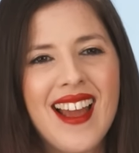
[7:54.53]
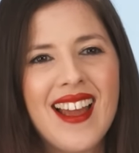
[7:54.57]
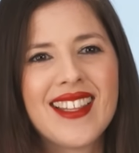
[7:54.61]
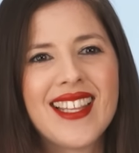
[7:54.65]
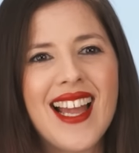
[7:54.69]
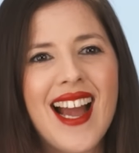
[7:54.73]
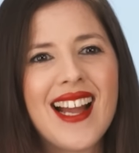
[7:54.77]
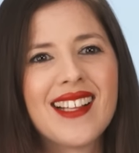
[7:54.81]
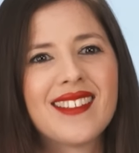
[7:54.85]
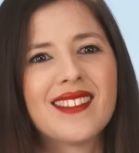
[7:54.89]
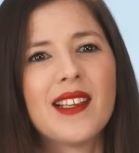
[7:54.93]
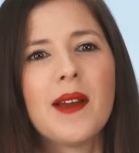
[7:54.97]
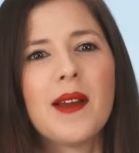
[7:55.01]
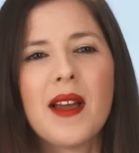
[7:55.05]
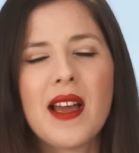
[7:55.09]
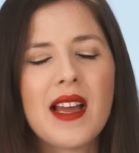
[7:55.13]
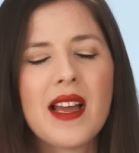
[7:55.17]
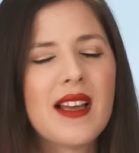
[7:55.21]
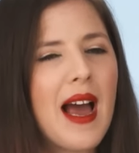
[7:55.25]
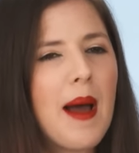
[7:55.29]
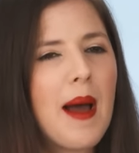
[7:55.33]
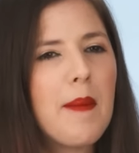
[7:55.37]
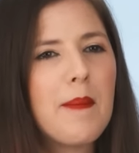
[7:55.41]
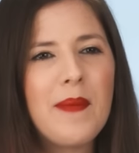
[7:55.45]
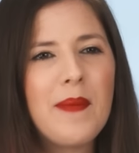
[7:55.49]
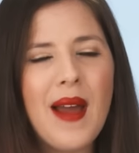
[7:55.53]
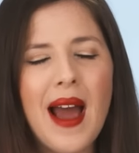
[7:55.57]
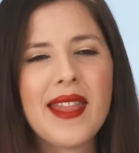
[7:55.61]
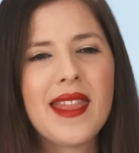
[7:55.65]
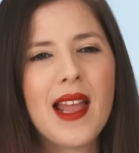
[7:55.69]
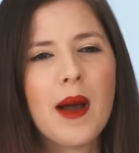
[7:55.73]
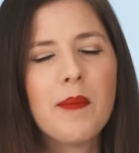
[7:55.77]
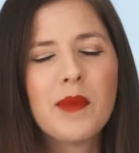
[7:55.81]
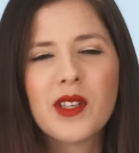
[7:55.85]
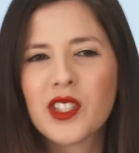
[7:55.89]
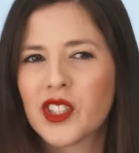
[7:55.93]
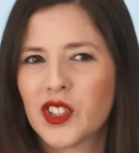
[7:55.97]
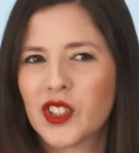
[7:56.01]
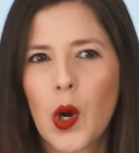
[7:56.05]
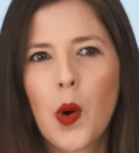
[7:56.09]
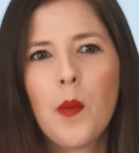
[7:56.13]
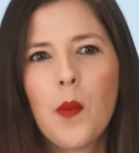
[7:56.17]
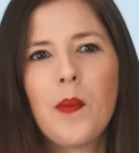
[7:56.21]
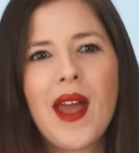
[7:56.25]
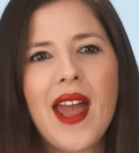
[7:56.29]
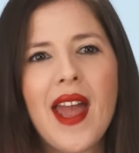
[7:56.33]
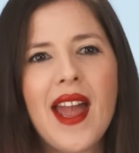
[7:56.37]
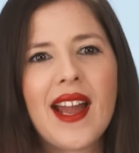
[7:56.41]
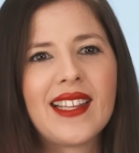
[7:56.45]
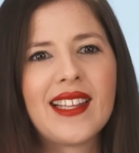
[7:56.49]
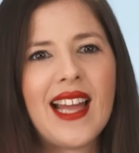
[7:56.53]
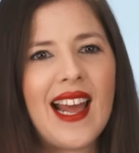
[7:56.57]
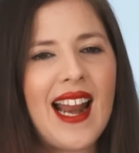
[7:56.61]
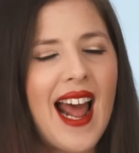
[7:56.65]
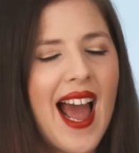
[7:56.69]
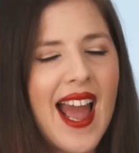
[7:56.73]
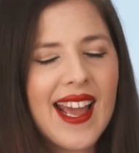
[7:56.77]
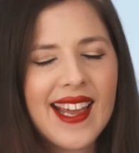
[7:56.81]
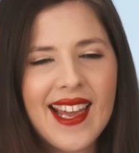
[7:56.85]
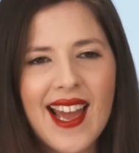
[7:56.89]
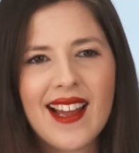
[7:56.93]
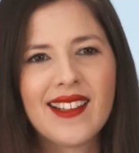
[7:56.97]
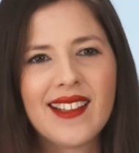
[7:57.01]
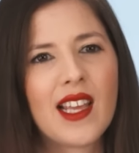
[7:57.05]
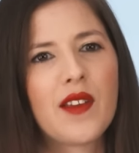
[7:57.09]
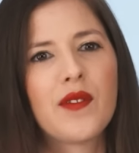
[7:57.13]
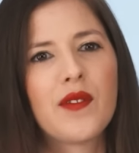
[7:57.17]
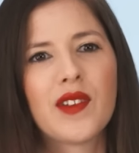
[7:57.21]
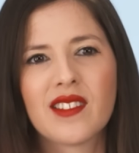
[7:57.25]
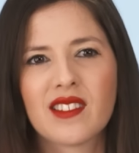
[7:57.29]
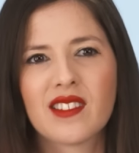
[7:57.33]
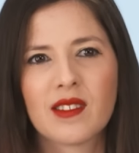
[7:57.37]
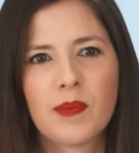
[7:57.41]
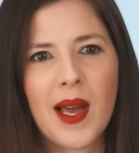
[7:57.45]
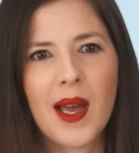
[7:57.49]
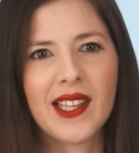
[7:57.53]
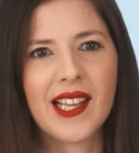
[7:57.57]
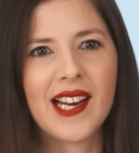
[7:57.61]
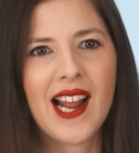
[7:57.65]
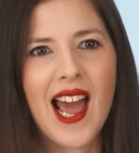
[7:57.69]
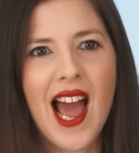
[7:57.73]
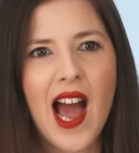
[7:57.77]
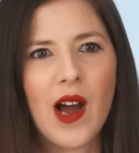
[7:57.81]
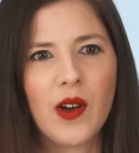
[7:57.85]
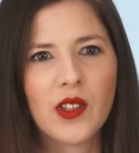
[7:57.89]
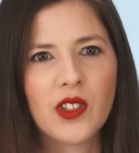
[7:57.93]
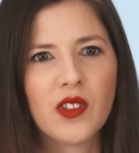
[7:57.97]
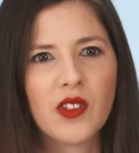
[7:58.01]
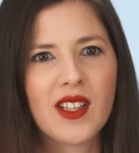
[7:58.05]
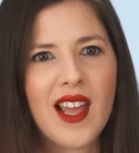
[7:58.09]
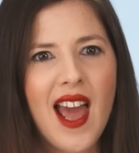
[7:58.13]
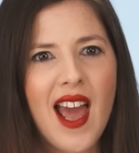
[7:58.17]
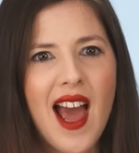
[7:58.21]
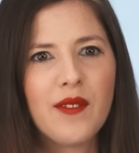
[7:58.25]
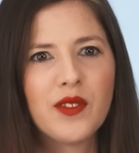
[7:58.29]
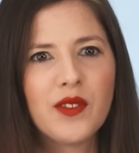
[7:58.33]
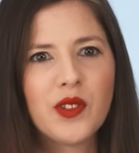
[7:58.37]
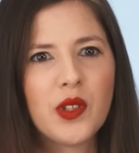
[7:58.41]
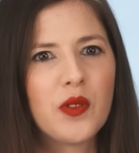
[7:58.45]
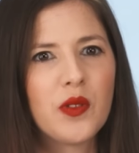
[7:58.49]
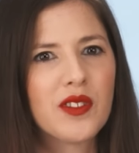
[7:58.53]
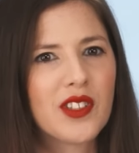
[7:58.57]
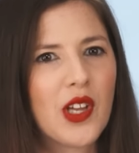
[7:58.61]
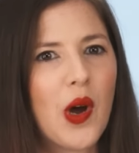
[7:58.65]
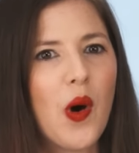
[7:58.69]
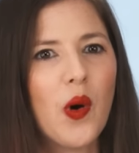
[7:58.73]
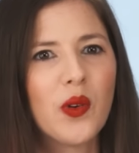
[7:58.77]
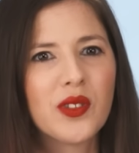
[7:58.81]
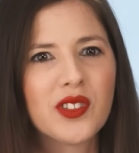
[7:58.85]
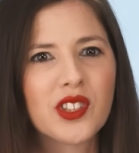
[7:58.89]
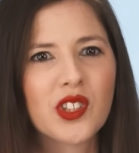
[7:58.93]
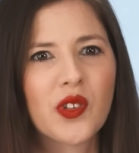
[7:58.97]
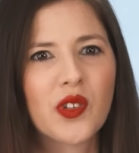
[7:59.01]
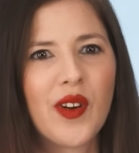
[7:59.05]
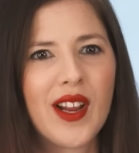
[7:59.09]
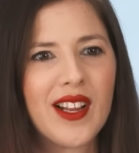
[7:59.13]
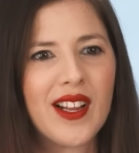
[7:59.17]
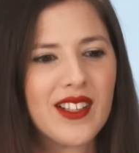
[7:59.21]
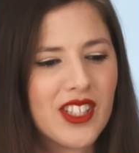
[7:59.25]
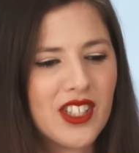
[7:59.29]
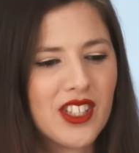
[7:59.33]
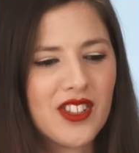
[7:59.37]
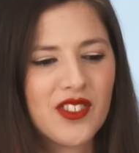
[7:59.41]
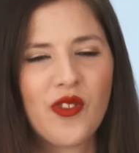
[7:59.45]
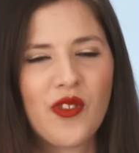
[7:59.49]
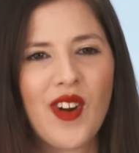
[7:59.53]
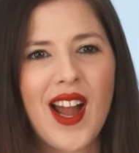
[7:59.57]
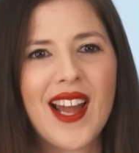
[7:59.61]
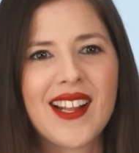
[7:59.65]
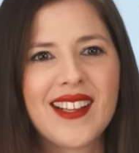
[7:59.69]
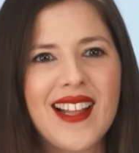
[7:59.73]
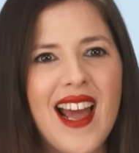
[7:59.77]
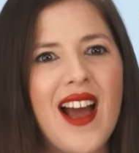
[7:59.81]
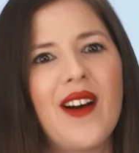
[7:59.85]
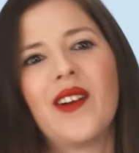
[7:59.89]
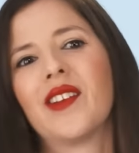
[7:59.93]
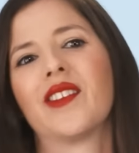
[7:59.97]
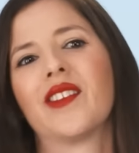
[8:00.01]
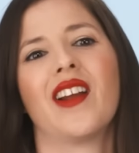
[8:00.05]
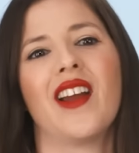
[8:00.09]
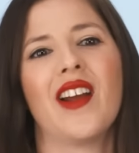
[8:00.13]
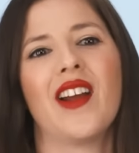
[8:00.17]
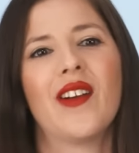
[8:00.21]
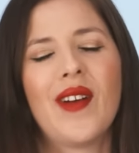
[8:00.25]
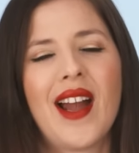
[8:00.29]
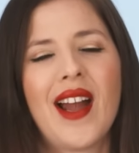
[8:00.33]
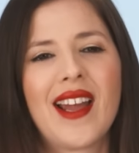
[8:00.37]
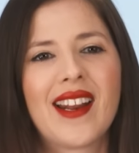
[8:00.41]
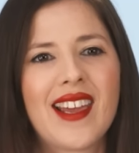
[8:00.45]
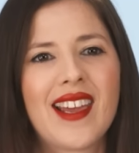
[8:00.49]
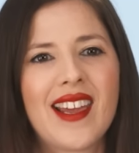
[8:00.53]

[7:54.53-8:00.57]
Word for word: That's a number so big that I can't even spell it out. You'd have to use the whole screen just to write down right